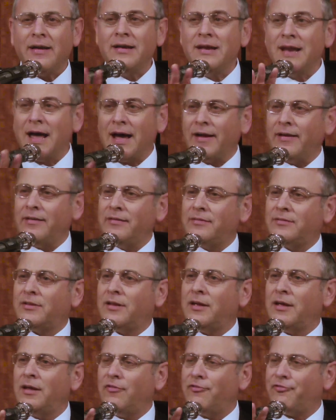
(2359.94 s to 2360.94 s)

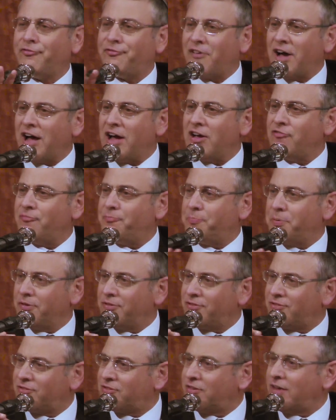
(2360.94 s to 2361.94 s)

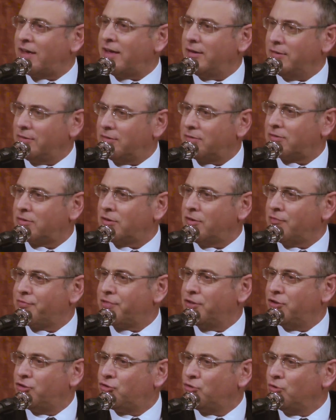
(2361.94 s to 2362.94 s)
95%
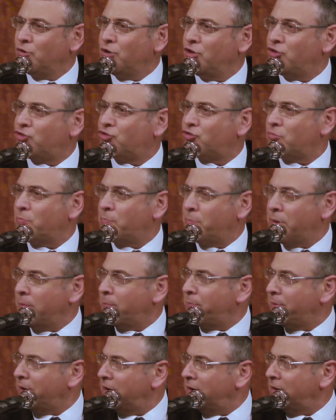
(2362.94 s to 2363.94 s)
of the Jewish
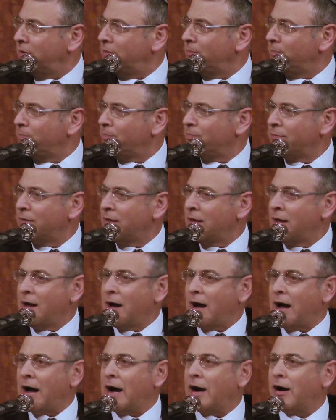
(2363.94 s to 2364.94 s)
people
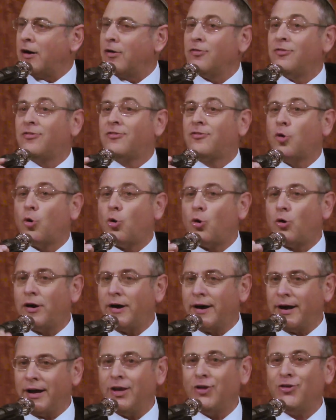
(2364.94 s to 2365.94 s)
are
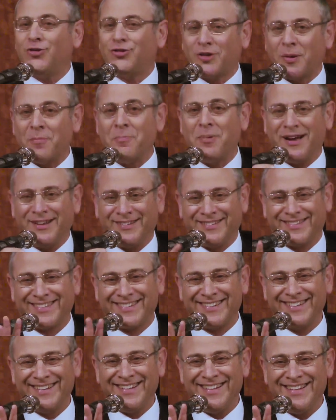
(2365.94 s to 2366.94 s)
Zochrei Shabbat.
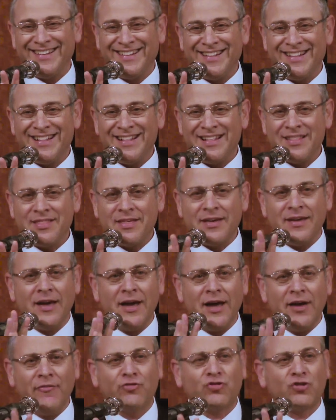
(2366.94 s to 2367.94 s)
They
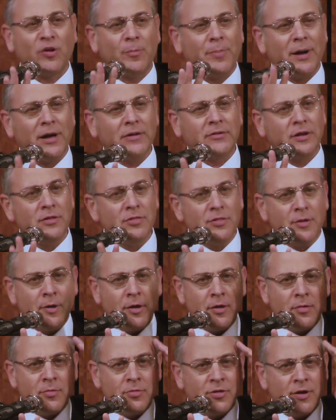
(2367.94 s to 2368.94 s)
have Shabbat
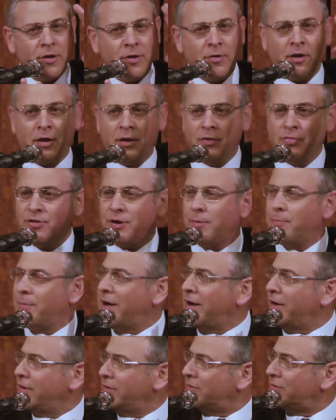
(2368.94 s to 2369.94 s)
in their
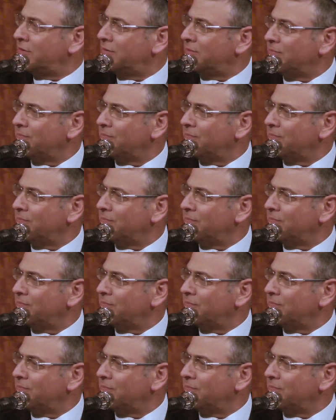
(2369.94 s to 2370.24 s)
mind.